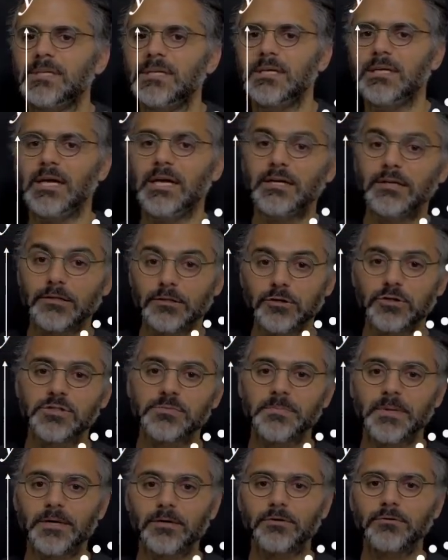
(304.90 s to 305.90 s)
And it looks
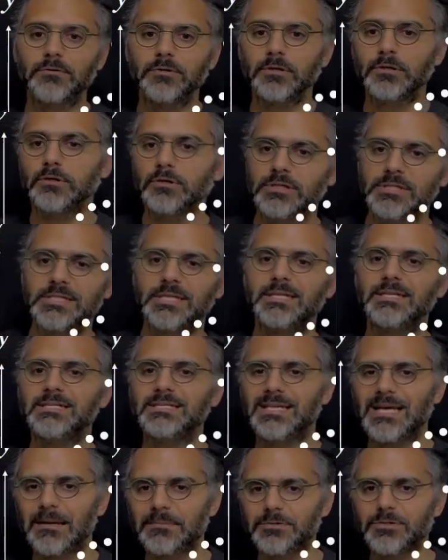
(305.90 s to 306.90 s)
better. It looks like it's
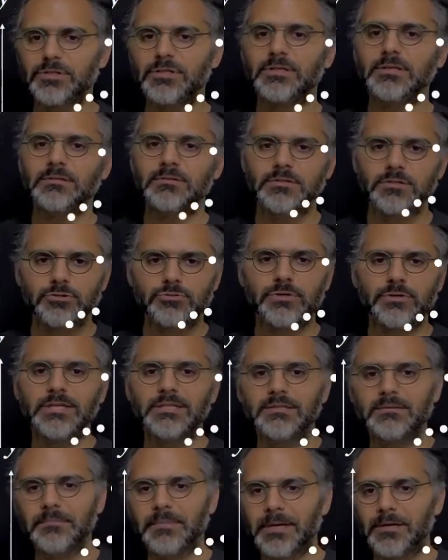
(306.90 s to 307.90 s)
capturing a
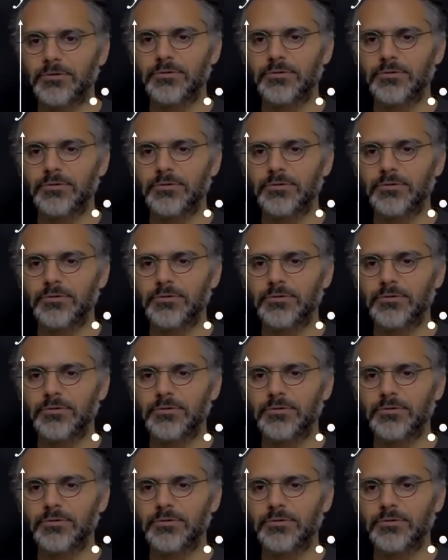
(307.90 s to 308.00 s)
trend better